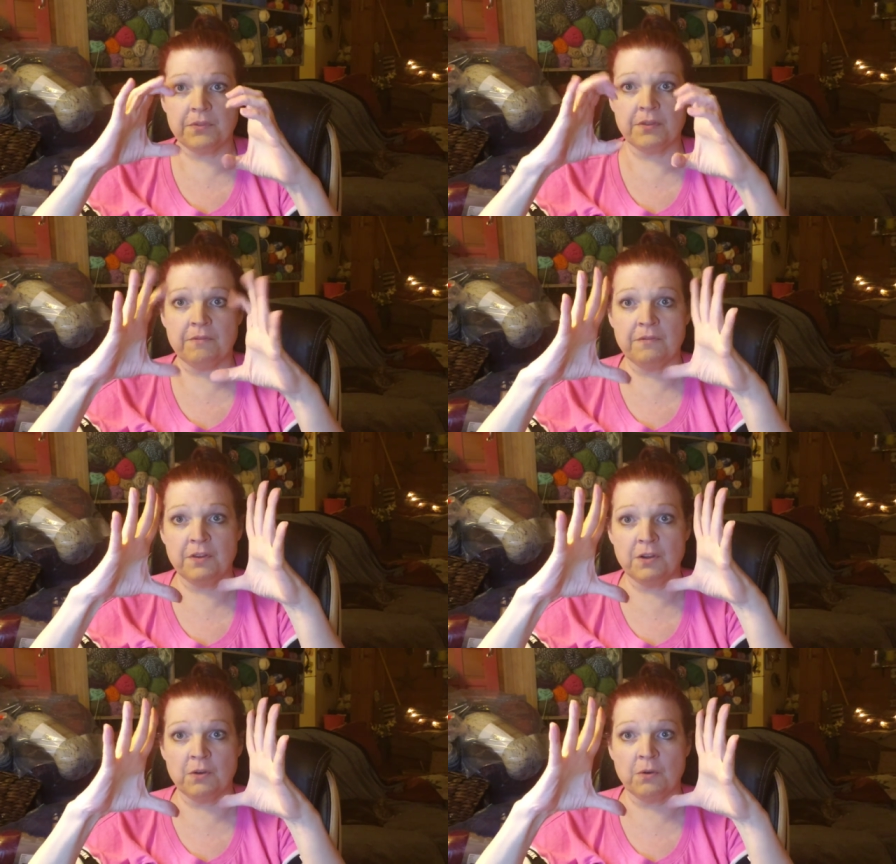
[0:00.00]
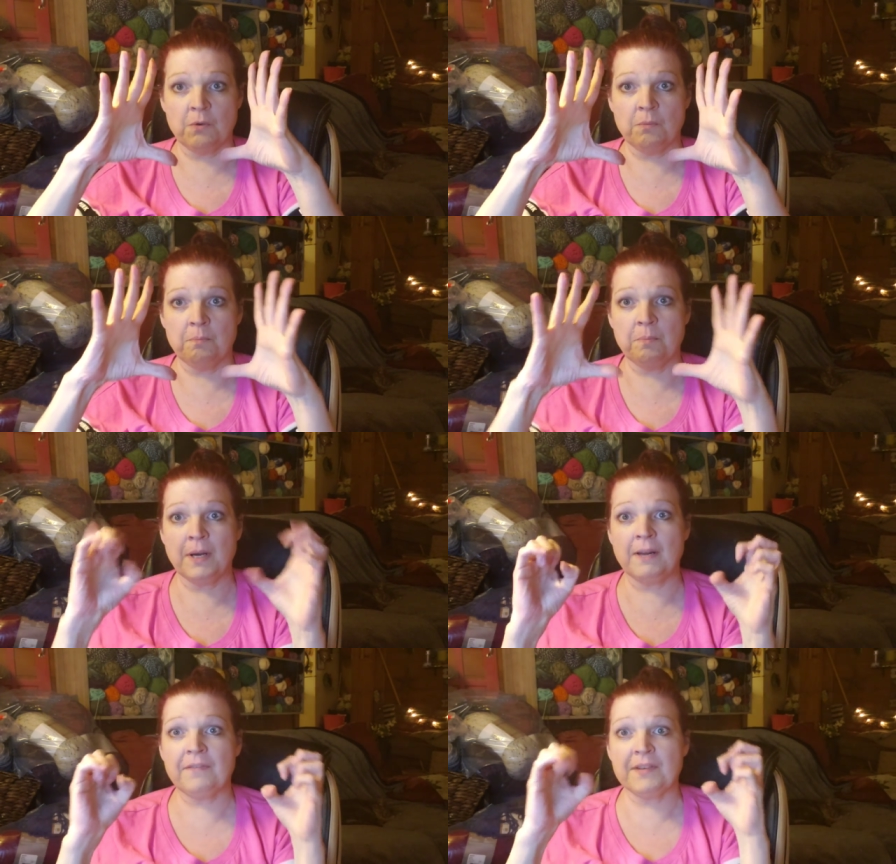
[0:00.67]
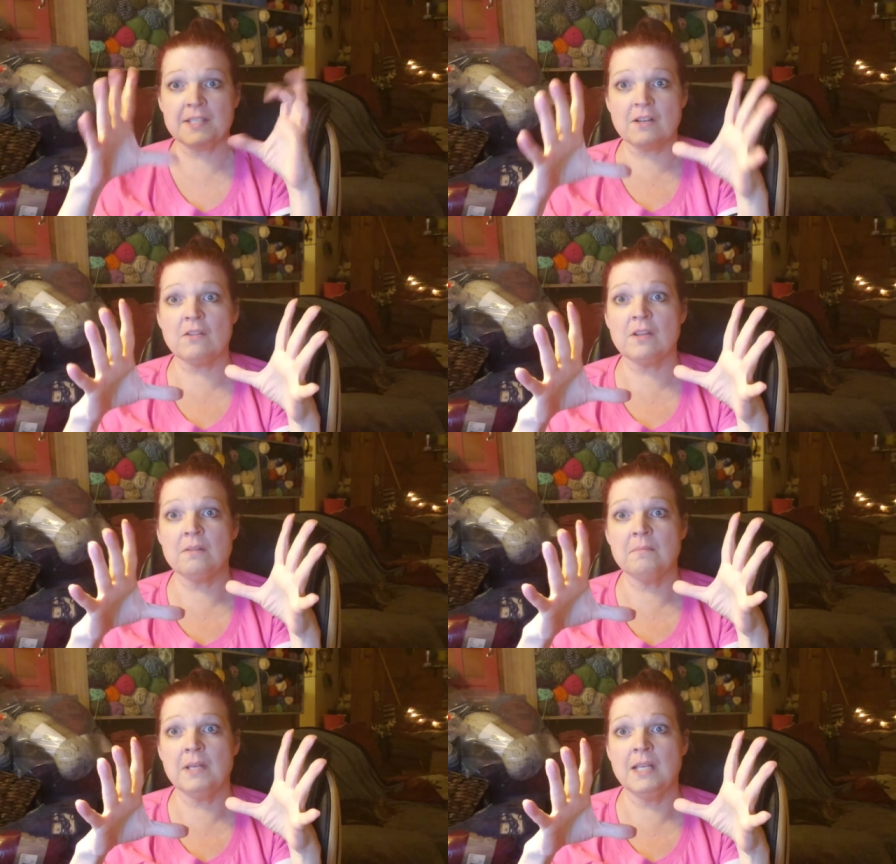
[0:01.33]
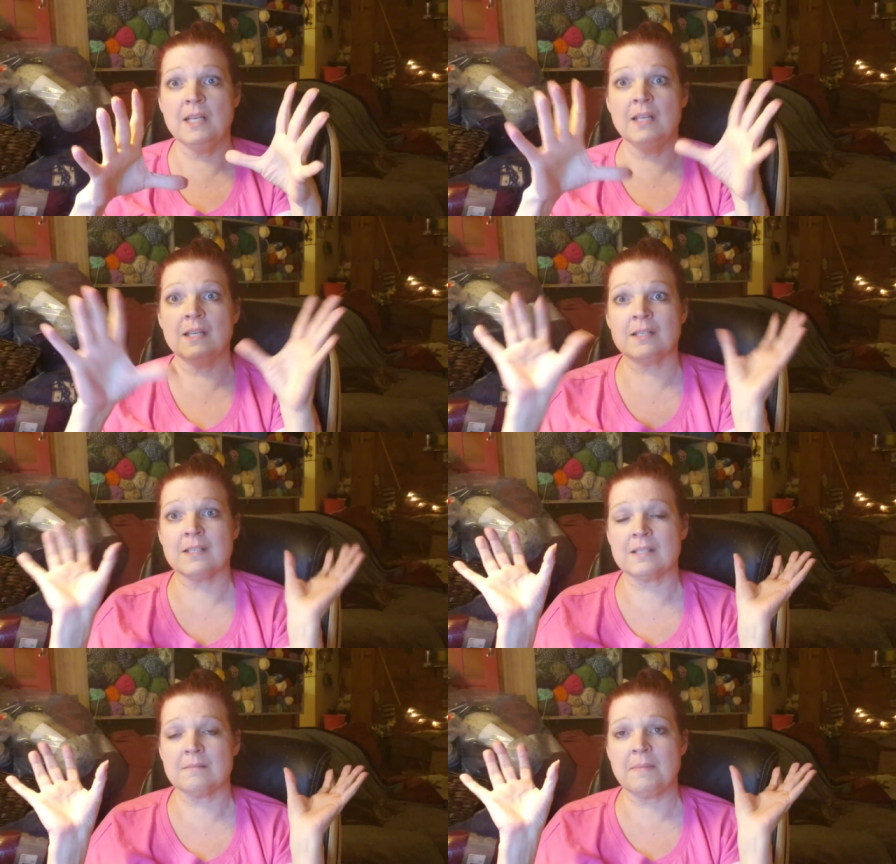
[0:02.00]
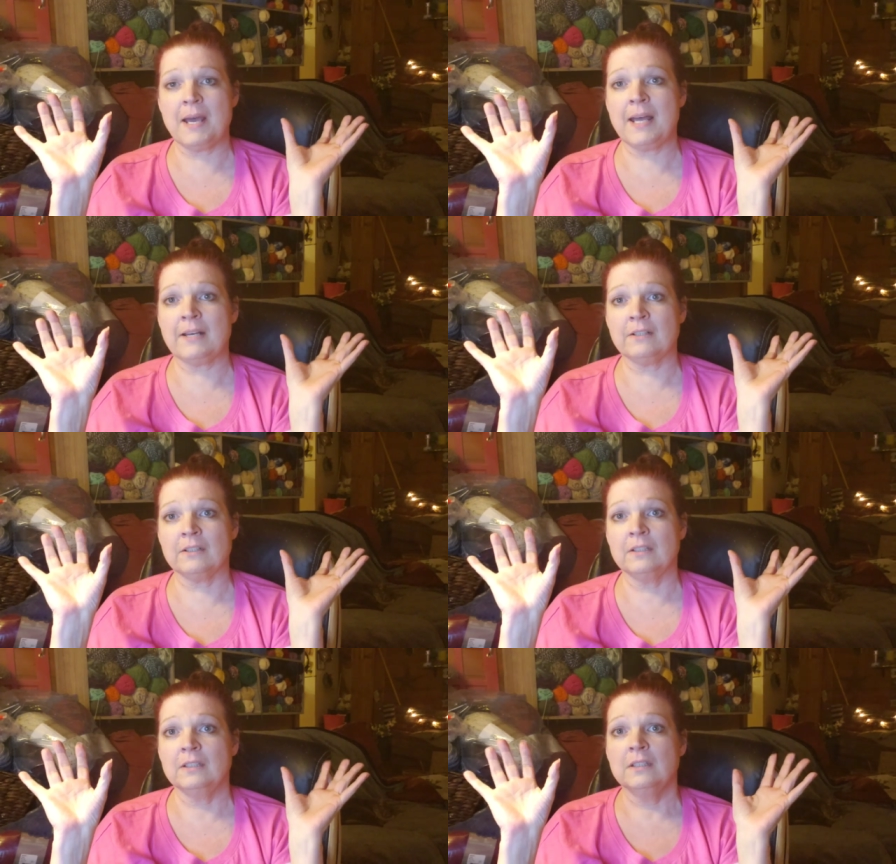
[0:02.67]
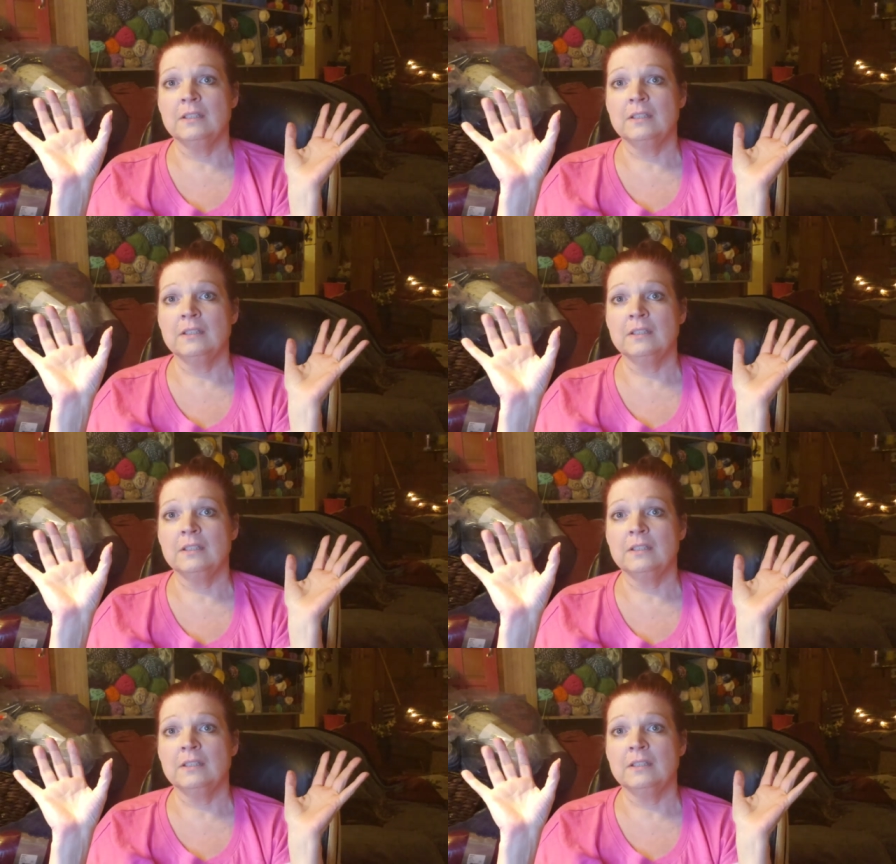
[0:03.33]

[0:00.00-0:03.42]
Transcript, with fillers: the view. But if it's only me, it doesn't matter.